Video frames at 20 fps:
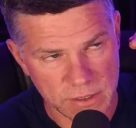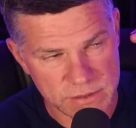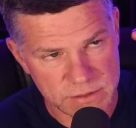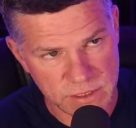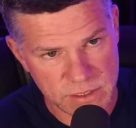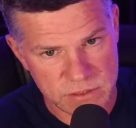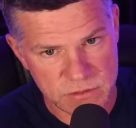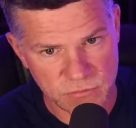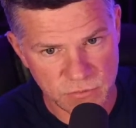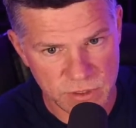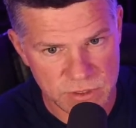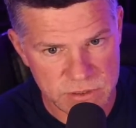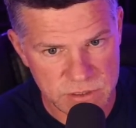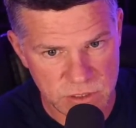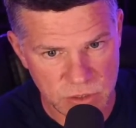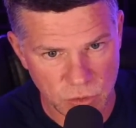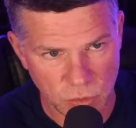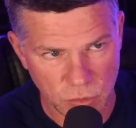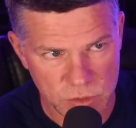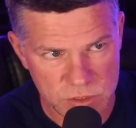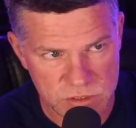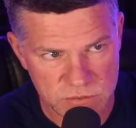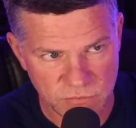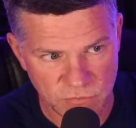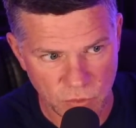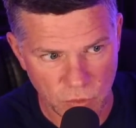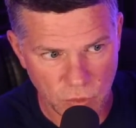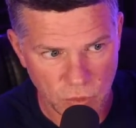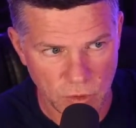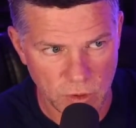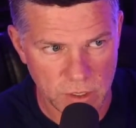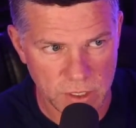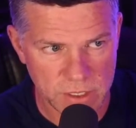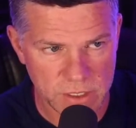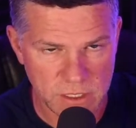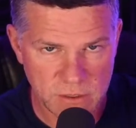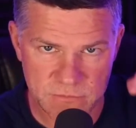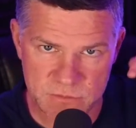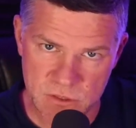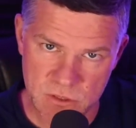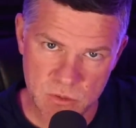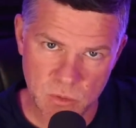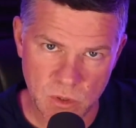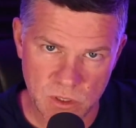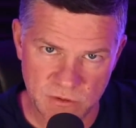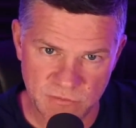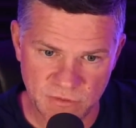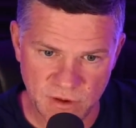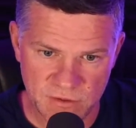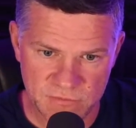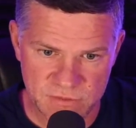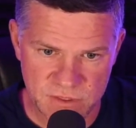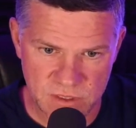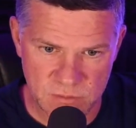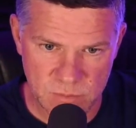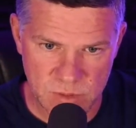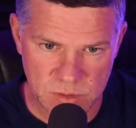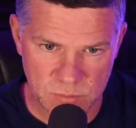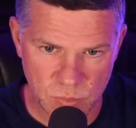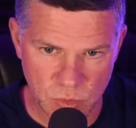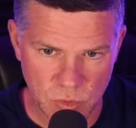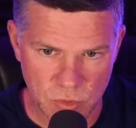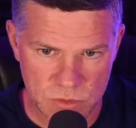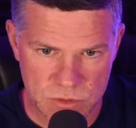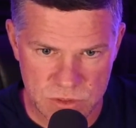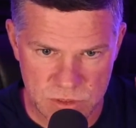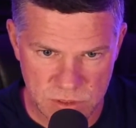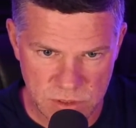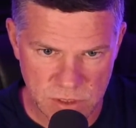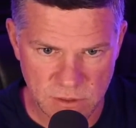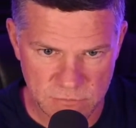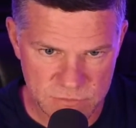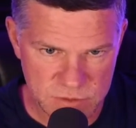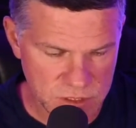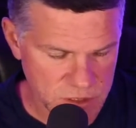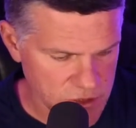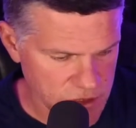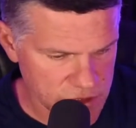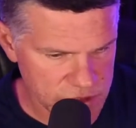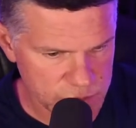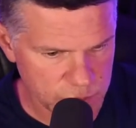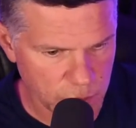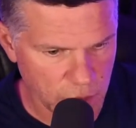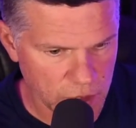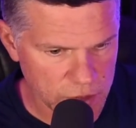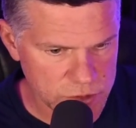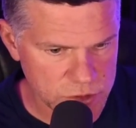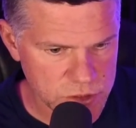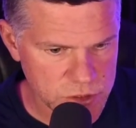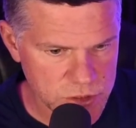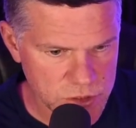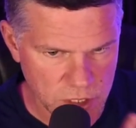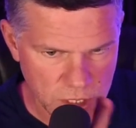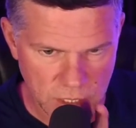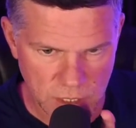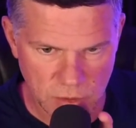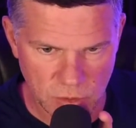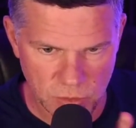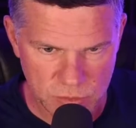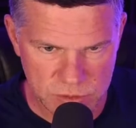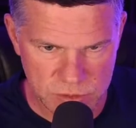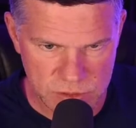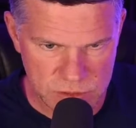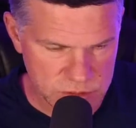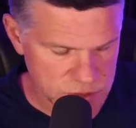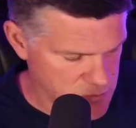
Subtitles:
doesn't raise the noise floor. It gives you a 25 dB boost and gives you a nice punch on these